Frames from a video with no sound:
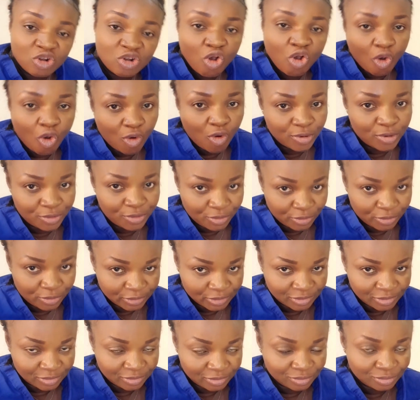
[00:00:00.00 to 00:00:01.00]
or
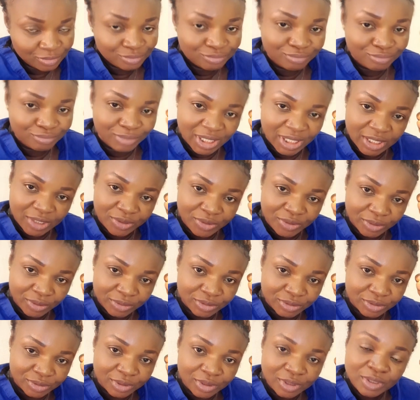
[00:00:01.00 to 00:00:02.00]
not by a
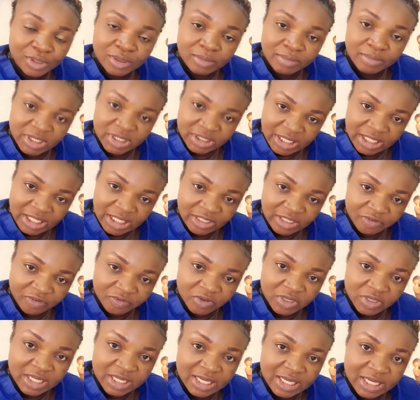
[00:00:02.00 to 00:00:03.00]
doctor. Please get a
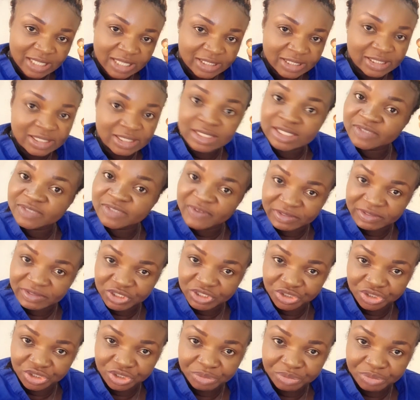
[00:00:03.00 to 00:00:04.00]
folic acid, it's
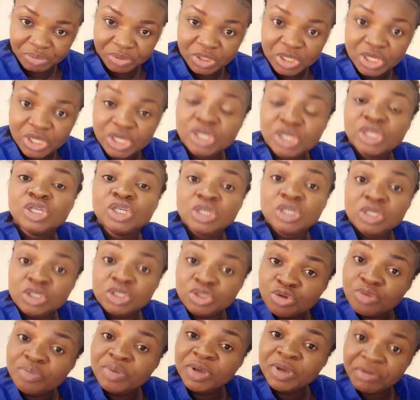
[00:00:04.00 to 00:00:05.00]
very cheap. It
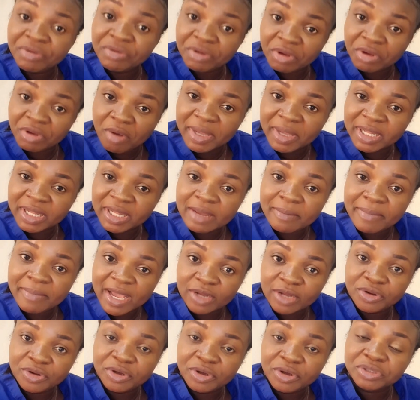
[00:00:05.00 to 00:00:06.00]
should be recommended by
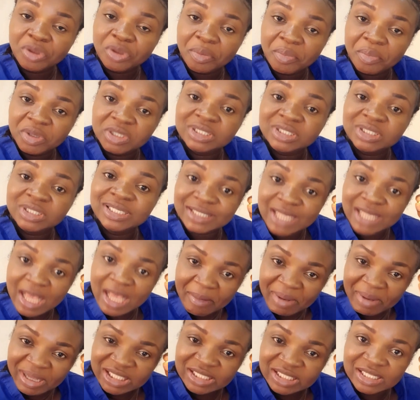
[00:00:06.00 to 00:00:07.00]
a doctor, but this
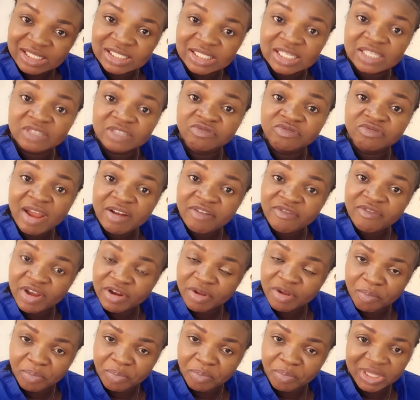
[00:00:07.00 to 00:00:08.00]
hematinics is
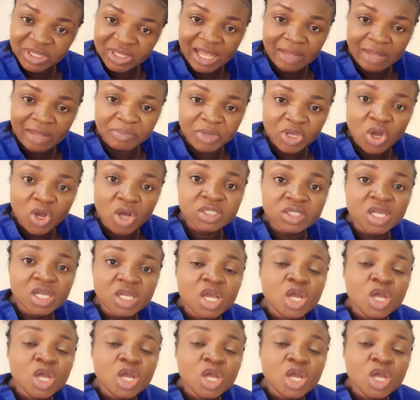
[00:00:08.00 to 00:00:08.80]
very important because